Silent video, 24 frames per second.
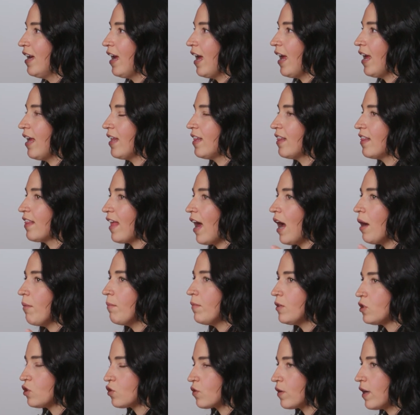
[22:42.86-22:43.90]
And that
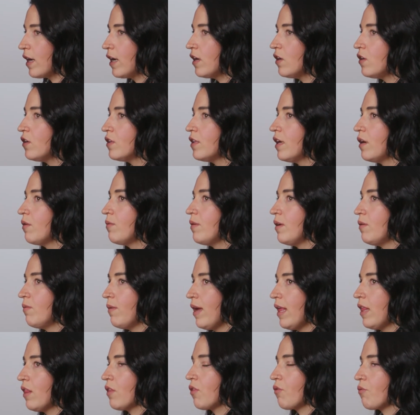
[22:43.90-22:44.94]
betrayal that we
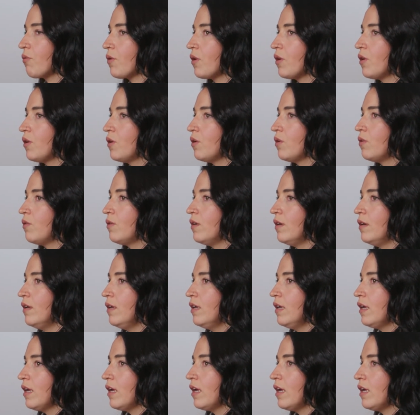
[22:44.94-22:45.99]
went through
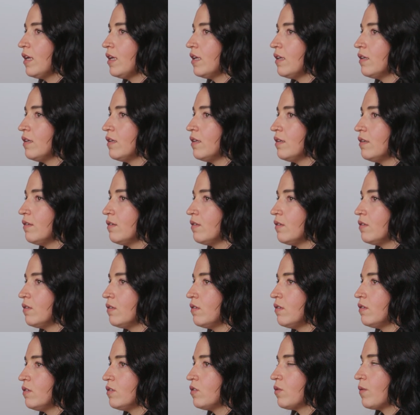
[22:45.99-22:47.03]
in
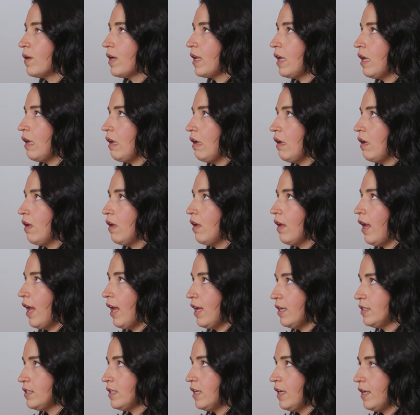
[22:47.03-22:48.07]

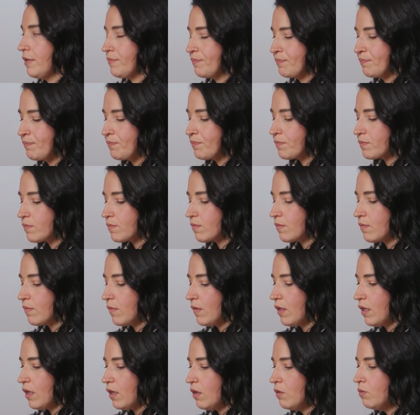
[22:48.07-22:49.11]
2018
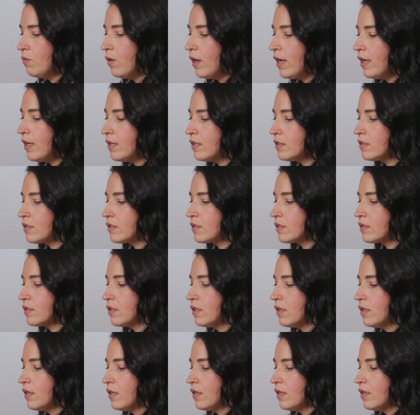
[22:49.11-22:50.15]
was
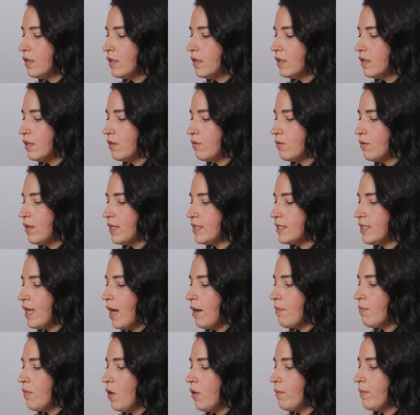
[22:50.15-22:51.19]

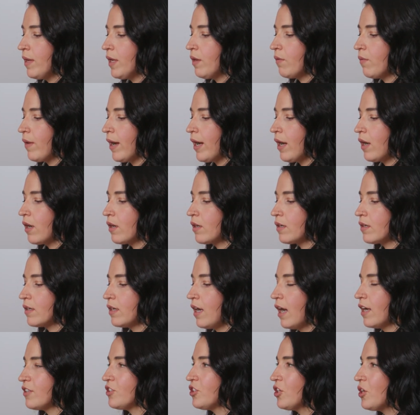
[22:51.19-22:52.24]
that moment where
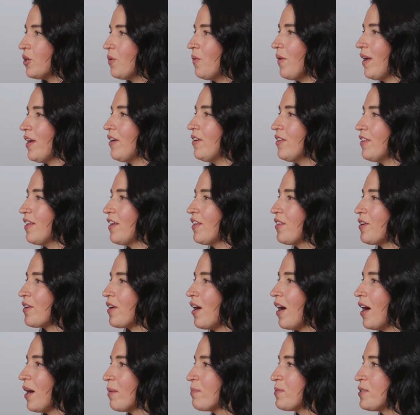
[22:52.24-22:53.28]
God took away all the
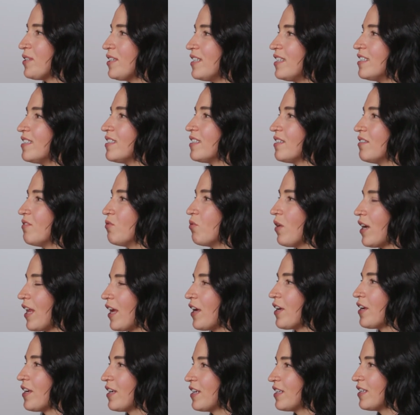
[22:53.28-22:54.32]
other options of what
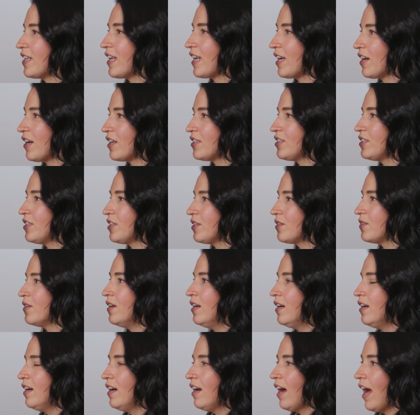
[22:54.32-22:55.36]
I could cling on to.
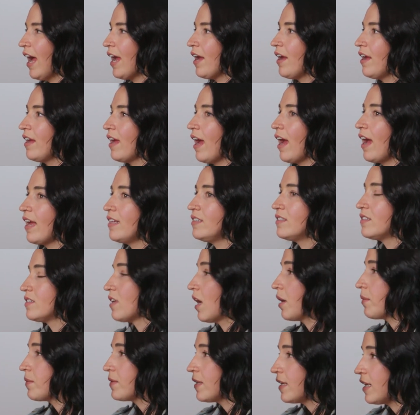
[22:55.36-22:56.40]
I'd
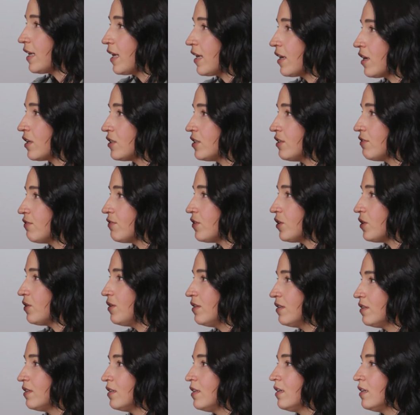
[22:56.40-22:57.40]
stopped clinging on to food.